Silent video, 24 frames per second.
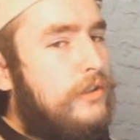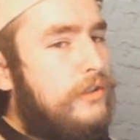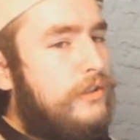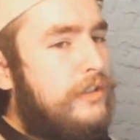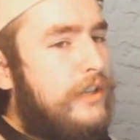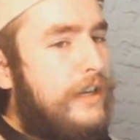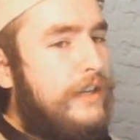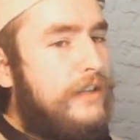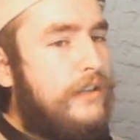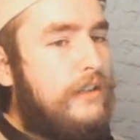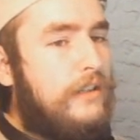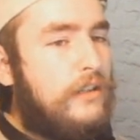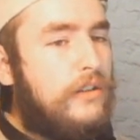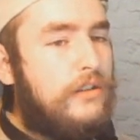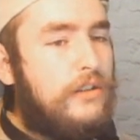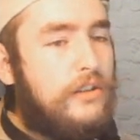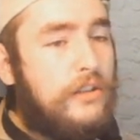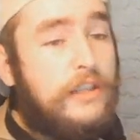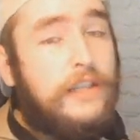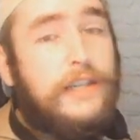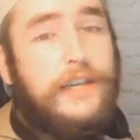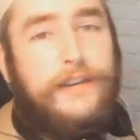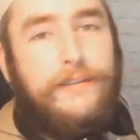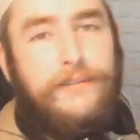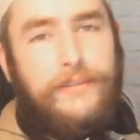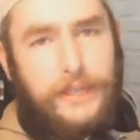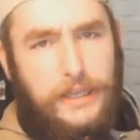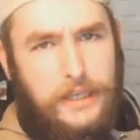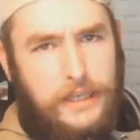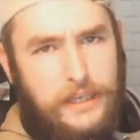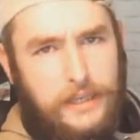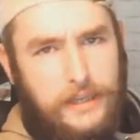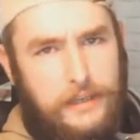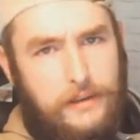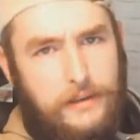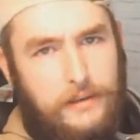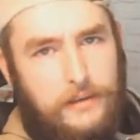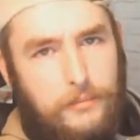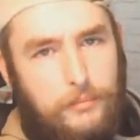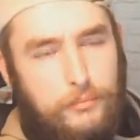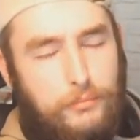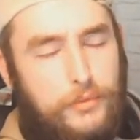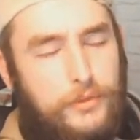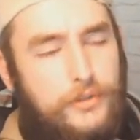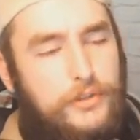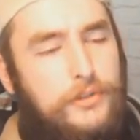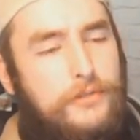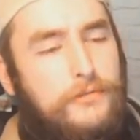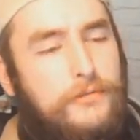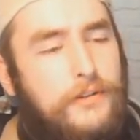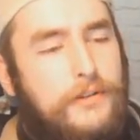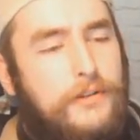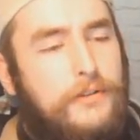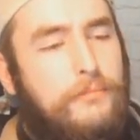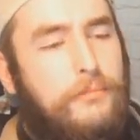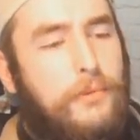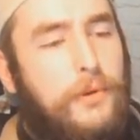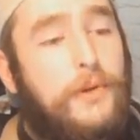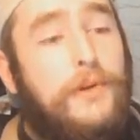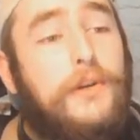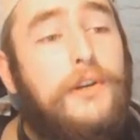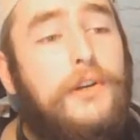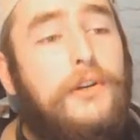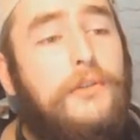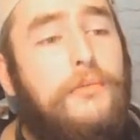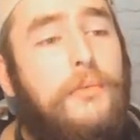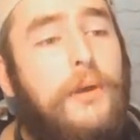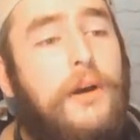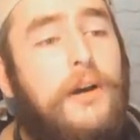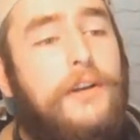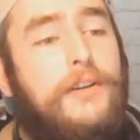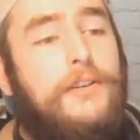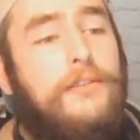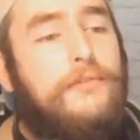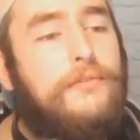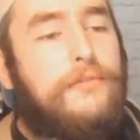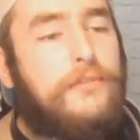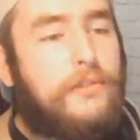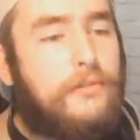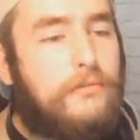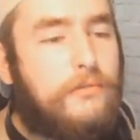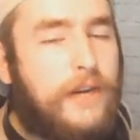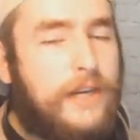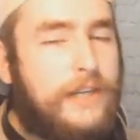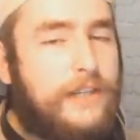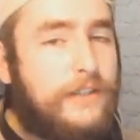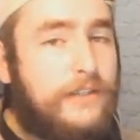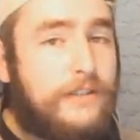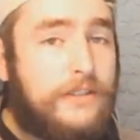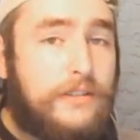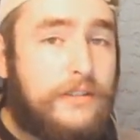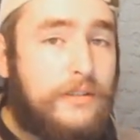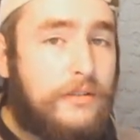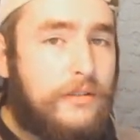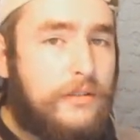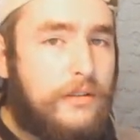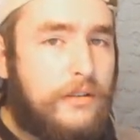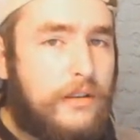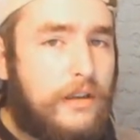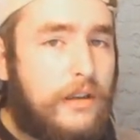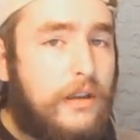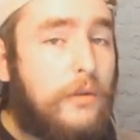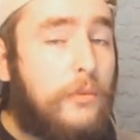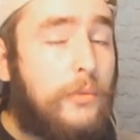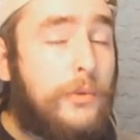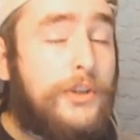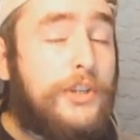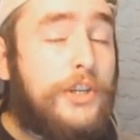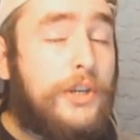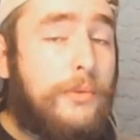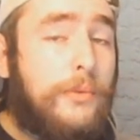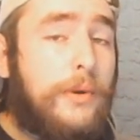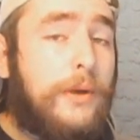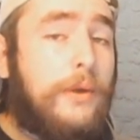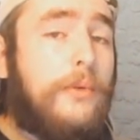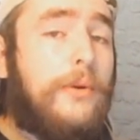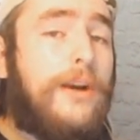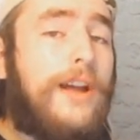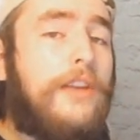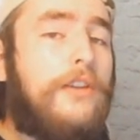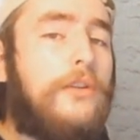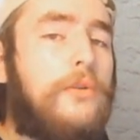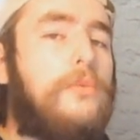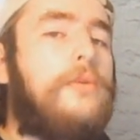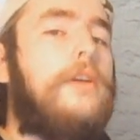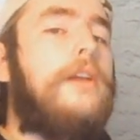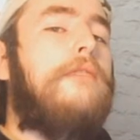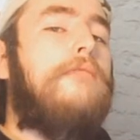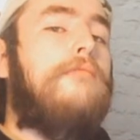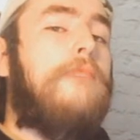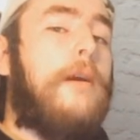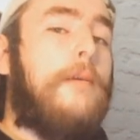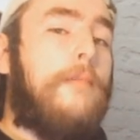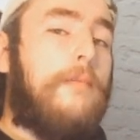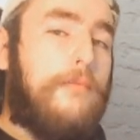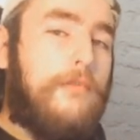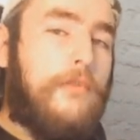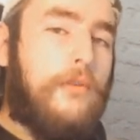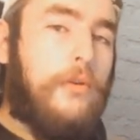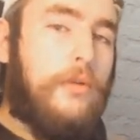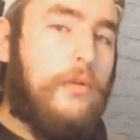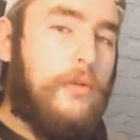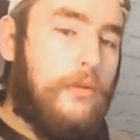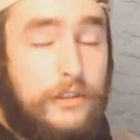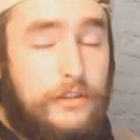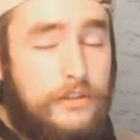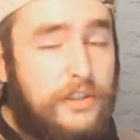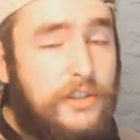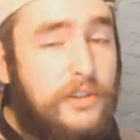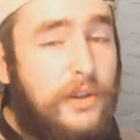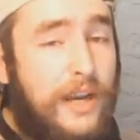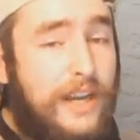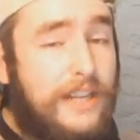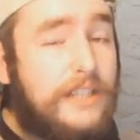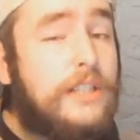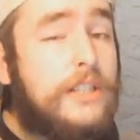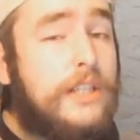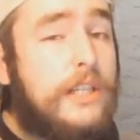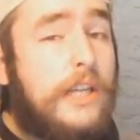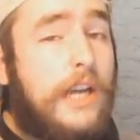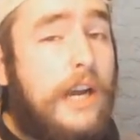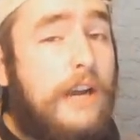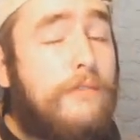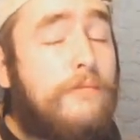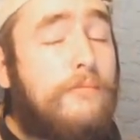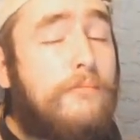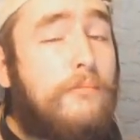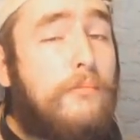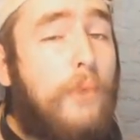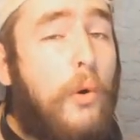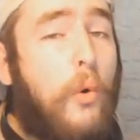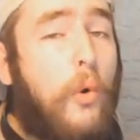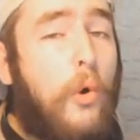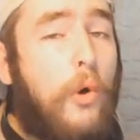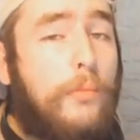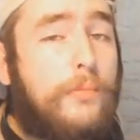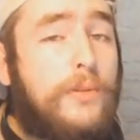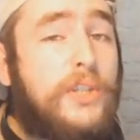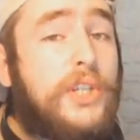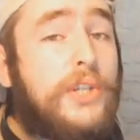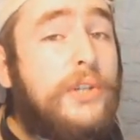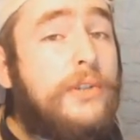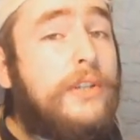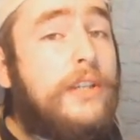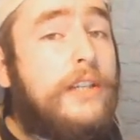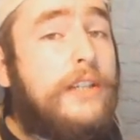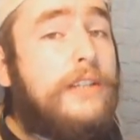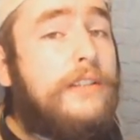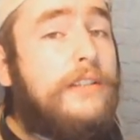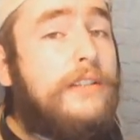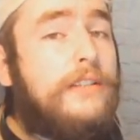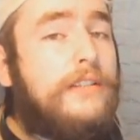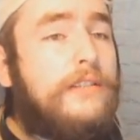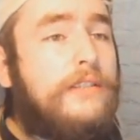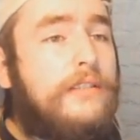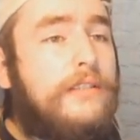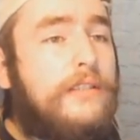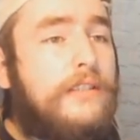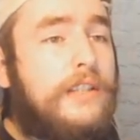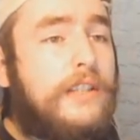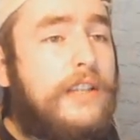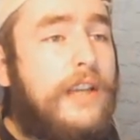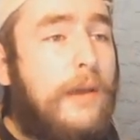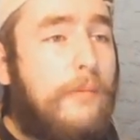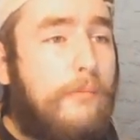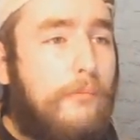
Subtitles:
say, look, you can keep the gear, but just put in a good word for the raiders, which he will, and you'll get rep for. So you actually have more opportunity to get